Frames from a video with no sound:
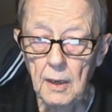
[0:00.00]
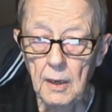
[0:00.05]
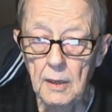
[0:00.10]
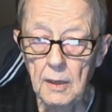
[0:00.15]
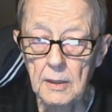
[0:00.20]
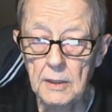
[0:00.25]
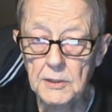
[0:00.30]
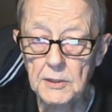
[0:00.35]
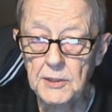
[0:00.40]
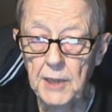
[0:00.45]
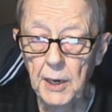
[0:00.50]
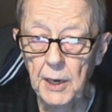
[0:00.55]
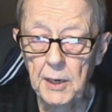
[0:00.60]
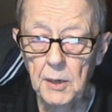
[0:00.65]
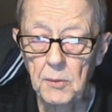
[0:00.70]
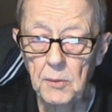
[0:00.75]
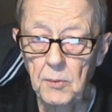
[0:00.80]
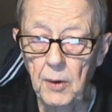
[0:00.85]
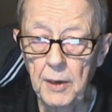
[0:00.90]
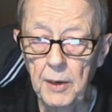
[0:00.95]
The
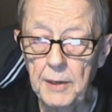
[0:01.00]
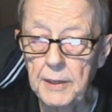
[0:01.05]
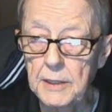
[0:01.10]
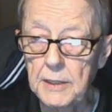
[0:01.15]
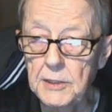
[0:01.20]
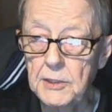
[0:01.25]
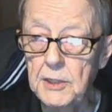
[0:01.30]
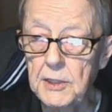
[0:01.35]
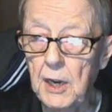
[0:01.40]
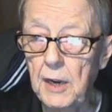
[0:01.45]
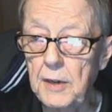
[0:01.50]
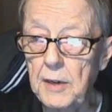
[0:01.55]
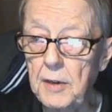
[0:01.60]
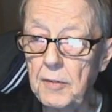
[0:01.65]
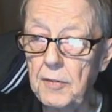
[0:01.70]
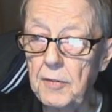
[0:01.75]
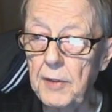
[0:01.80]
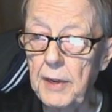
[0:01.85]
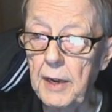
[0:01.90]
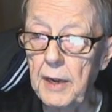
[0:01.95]
second one is kind
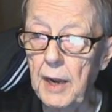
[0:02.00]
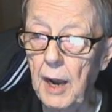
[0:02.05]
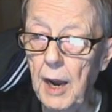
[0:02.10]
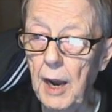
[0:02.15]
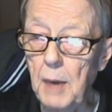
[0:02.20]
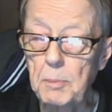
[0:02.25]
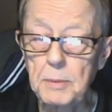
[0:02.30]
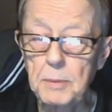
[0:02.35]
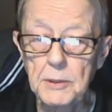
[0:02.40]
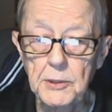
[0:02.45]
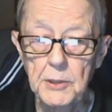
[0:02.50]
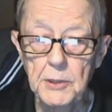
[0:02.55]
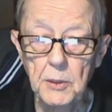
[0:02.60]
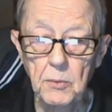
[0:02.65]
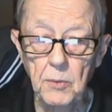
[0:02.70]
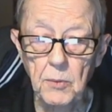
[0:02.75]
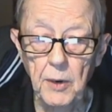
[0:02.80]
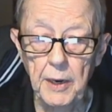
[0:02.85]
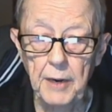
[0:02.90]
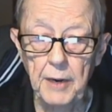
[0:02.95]
of the opposite
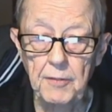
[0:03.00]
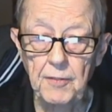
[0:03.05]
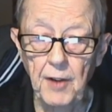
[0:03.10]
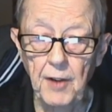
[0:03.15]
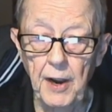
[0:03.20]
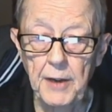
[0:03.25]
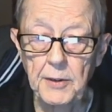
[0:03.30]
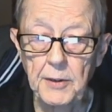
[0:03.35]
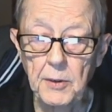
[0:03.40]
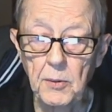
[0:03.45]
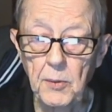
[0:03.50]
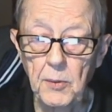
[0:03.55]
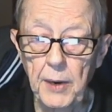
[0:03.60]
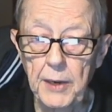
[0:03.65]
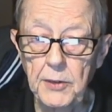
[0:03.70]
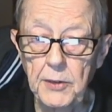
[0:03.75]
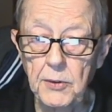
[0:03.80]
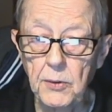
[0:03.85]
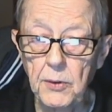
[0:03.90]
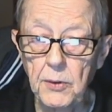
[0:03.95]
way find a
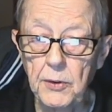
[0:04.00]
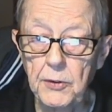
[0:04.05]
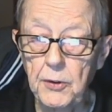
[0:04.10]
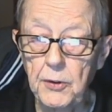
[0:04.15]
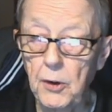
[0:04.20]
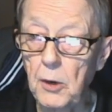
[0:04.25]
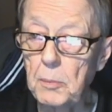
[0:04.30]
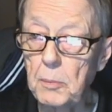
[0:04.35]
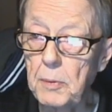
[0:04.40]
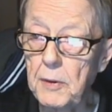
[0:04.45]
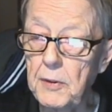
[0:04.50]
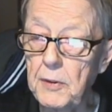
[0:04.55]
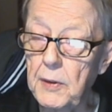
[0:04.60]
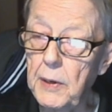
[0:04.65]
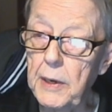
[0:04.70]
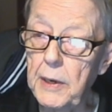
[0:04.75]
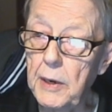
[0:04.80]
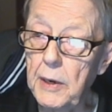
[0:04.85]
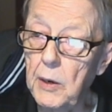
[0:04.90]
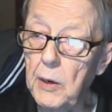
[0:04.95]
way to interpret
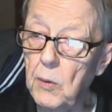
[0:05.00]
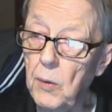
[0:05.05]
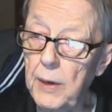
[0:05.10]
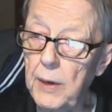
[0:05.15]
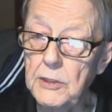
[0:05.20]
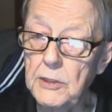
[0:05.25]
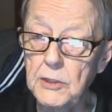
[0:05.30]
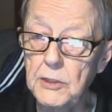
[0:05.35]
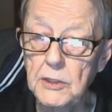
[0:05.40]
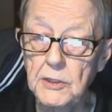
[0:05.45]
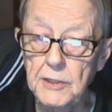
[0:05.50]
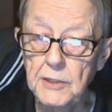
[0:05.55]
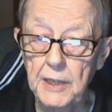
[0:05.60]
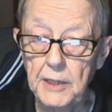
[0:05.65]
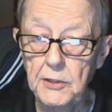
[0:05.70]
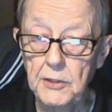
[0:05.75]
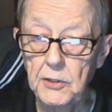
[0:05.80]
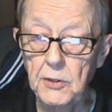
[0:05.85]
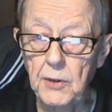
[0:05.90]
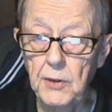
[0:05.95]
the equations they
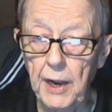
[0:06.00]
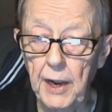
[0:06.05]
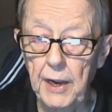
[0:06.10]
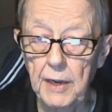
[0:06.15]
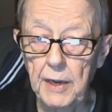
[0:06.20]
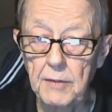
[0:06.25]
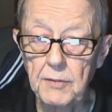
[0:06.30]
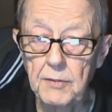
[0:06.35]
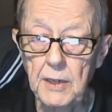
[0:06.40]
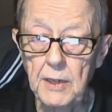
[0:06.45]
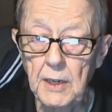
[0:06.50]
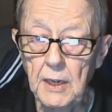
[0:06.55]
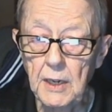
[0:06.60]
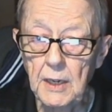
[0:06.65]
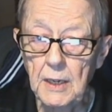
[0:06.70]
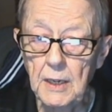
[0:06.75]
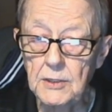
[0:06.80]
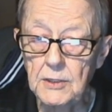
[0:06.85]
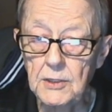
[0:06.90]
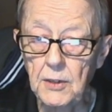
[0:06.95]
do have
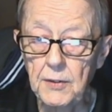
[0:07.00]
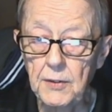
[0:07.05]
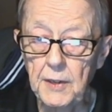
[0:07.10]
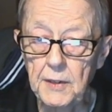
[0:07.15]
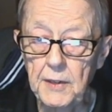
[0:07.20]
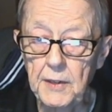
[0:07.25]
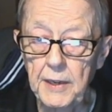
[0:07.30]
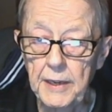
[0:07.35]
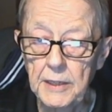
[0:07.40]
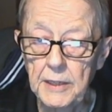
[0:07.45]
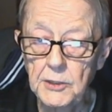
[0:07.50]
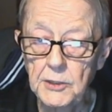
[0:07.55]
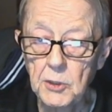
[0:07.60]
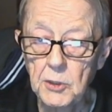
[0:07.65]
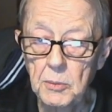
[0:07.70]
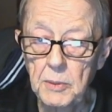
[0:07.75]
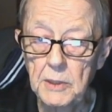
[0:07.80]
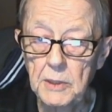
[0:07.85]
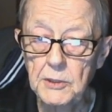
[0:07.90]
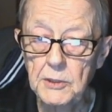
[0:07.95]
so that the
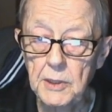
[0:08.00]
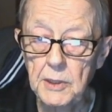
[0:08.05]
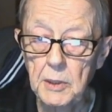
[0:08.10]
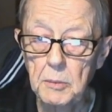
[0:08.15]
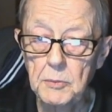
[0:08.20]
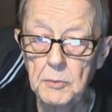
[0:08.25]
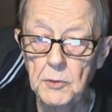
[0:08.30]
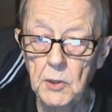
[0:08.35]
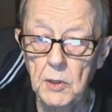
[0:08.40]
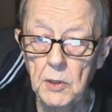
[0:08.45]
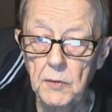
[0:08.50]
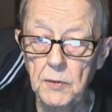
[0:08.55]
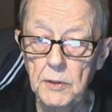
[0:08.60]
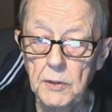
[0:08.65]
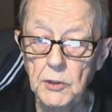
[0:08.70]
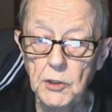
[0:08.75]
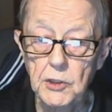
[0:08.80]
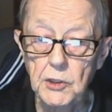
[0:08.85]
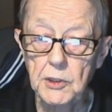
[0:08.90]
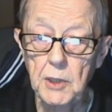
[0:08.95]
instruments and
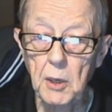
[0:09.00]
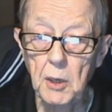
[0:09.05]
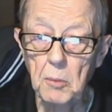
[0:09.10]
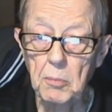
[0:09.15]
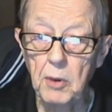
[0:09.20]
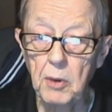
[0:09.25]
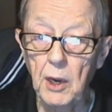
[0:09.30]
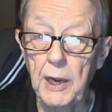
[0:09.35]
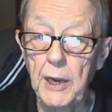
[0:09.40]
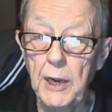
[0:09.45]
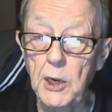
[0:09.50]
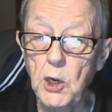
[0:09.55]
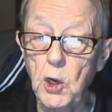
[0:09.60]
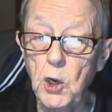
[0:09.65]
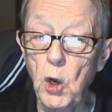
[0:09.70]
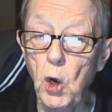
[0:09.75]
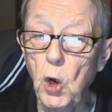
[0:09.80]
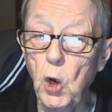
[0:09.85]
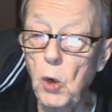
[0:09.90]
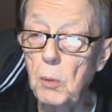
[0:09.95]
observers play
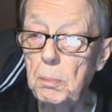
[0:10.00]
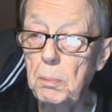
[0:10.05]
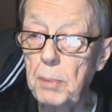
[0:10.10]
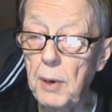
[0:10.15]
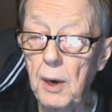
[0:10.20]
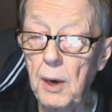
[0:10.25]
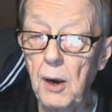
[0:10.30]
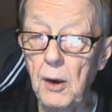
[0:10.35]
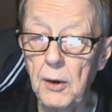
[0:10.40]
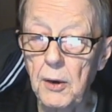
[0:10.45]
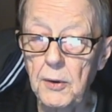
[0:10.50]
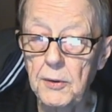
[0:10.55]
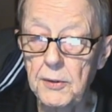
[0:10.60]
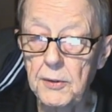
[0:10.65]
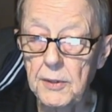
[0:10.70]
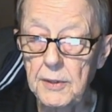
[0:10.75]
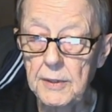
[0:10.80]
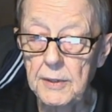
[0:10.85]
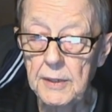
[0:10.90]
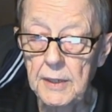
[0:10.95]
no part
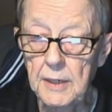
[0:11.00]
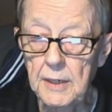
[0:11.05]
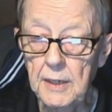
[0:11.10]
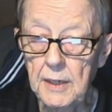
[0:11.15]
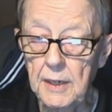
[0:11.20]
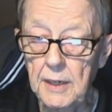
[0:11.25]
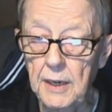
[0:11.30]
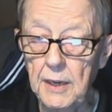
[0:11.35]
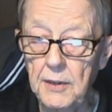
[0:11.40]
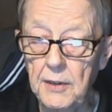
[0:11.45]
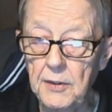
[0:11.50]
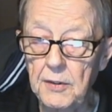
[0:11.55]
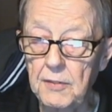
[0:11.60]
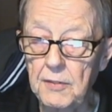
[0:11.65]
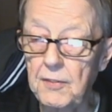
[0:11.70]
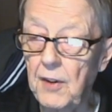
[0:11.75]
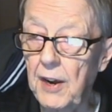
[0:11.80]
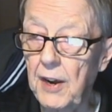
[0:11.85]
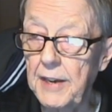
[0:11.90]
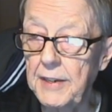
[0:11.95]
in
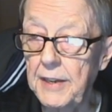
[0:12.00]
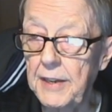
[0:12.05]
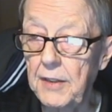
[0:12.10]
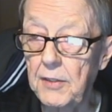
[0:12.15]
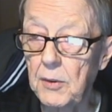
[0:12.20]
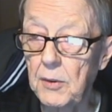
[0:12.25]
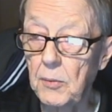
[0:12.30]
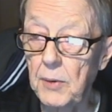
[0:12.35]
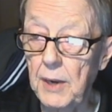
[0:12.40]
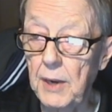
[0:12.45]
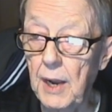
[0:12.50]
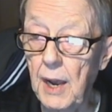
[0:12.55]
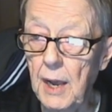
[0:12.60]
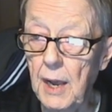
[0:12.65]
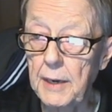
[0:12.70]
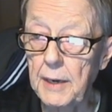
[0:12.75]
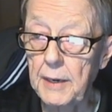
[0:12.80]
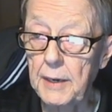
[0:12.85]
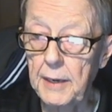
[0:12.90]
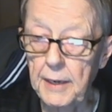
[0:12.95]
defining the
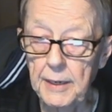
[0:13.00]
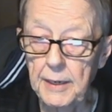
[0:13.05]
reality.